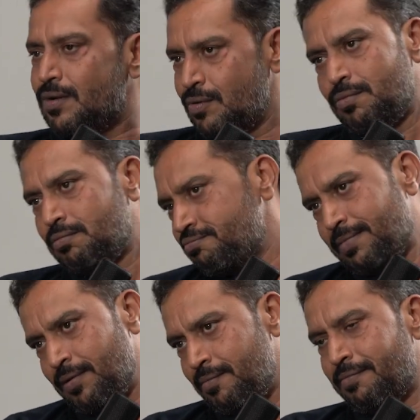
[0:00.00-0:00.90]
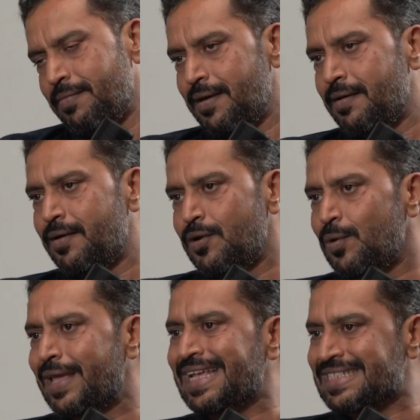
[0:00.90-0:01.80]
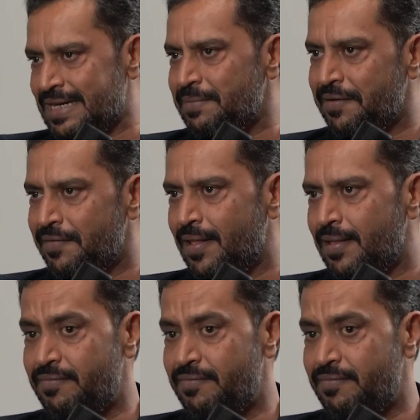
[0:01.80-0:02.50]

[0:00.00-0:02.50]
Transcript: to doing extremely well.